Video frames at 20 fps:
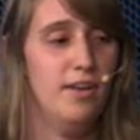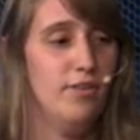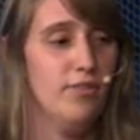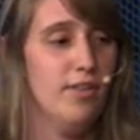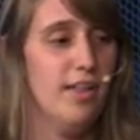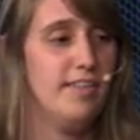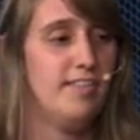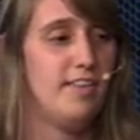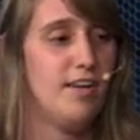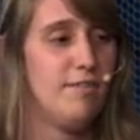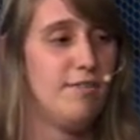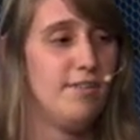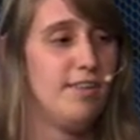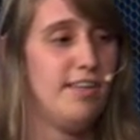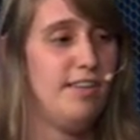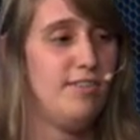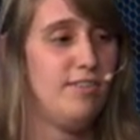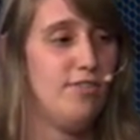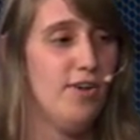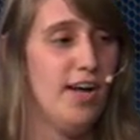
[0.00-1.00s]
So that's
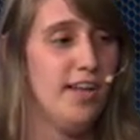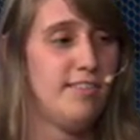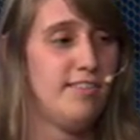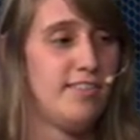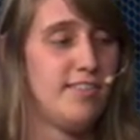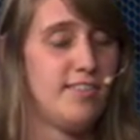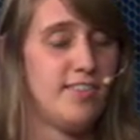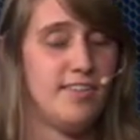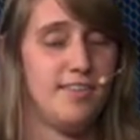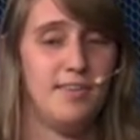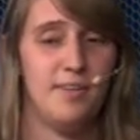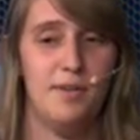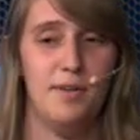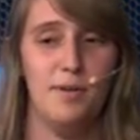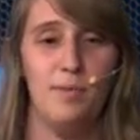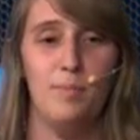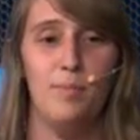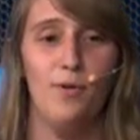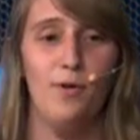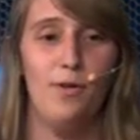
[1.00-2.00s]
definitely stressed
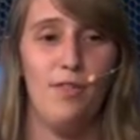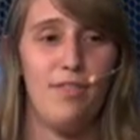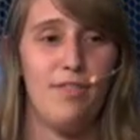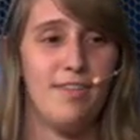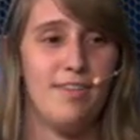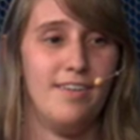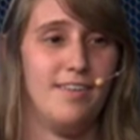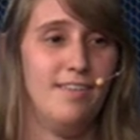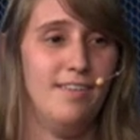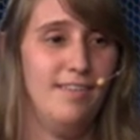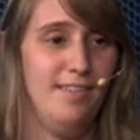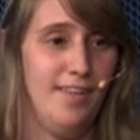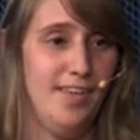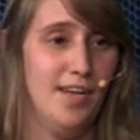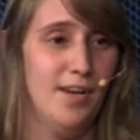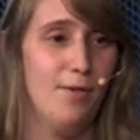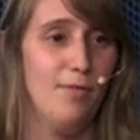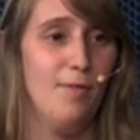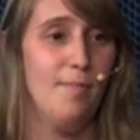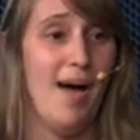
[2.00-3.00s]
both
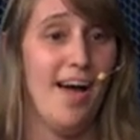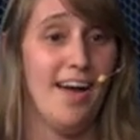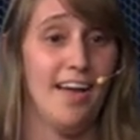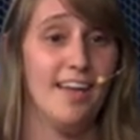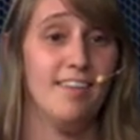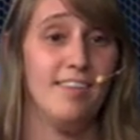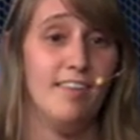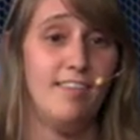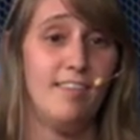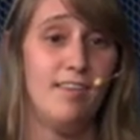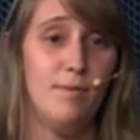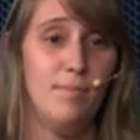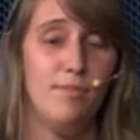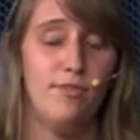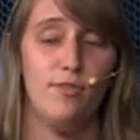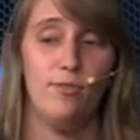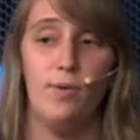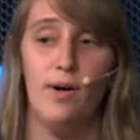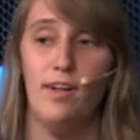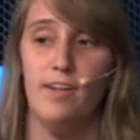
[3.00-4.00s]
the back-end
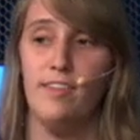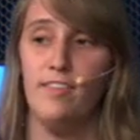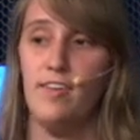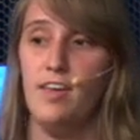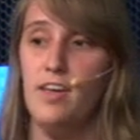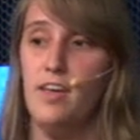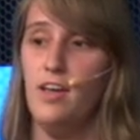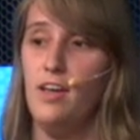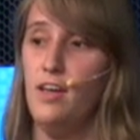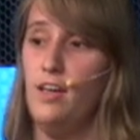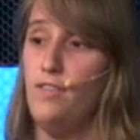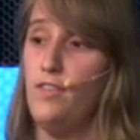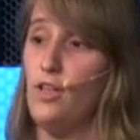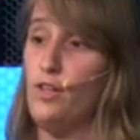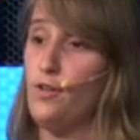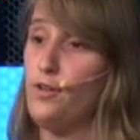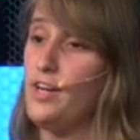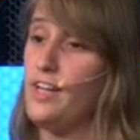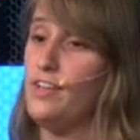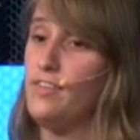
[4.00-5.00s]
systems as well as the
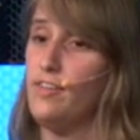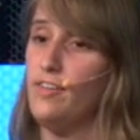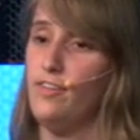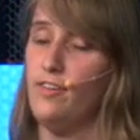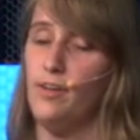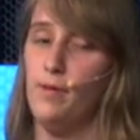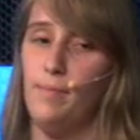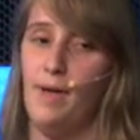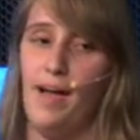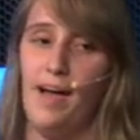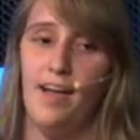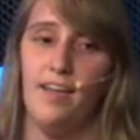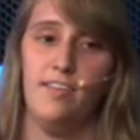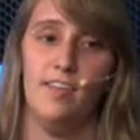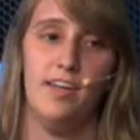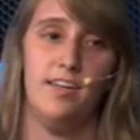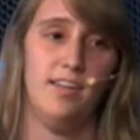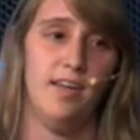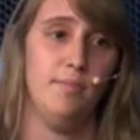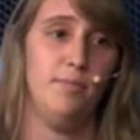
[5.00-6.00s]
alerting system as
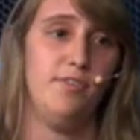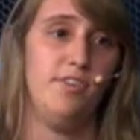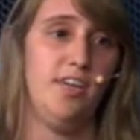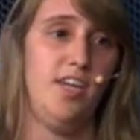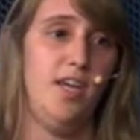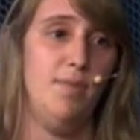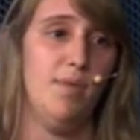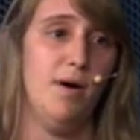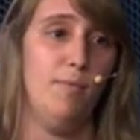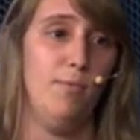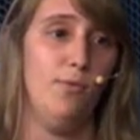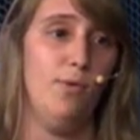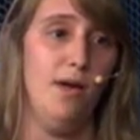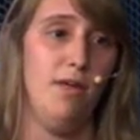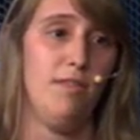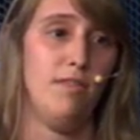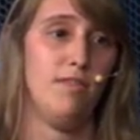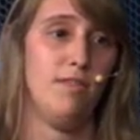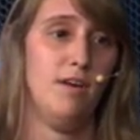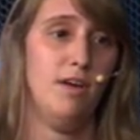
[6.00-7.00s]
it attempts to keep up
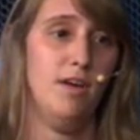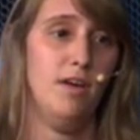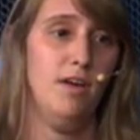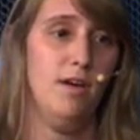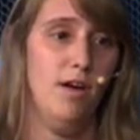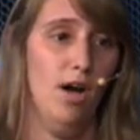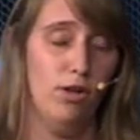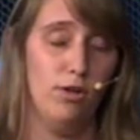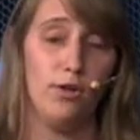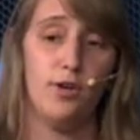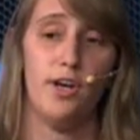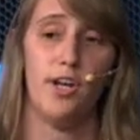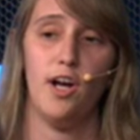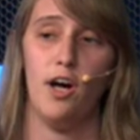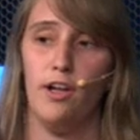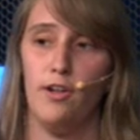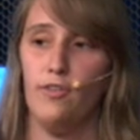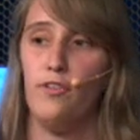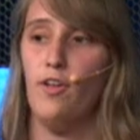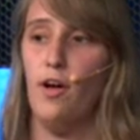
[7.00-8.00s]
with alerting
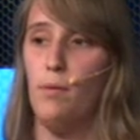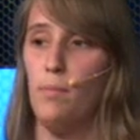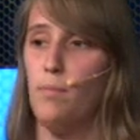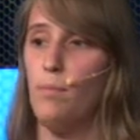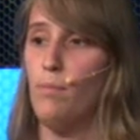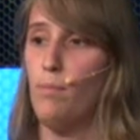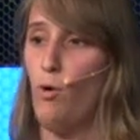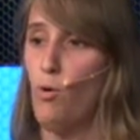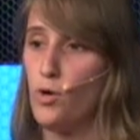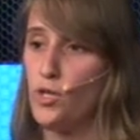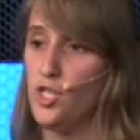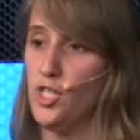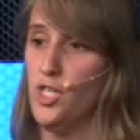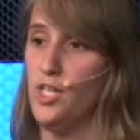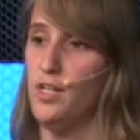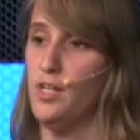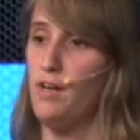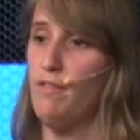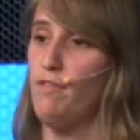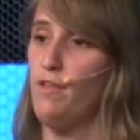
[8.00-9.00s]
on some
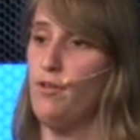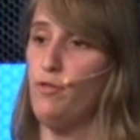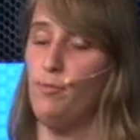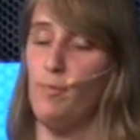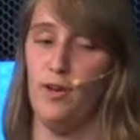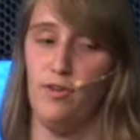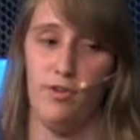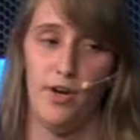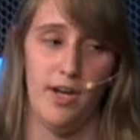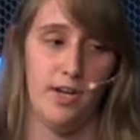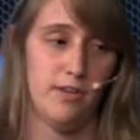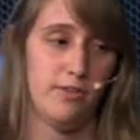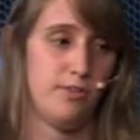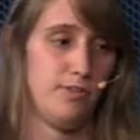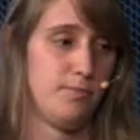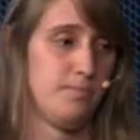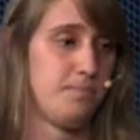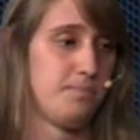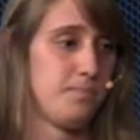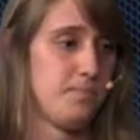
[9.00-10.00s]
portion of those metrics.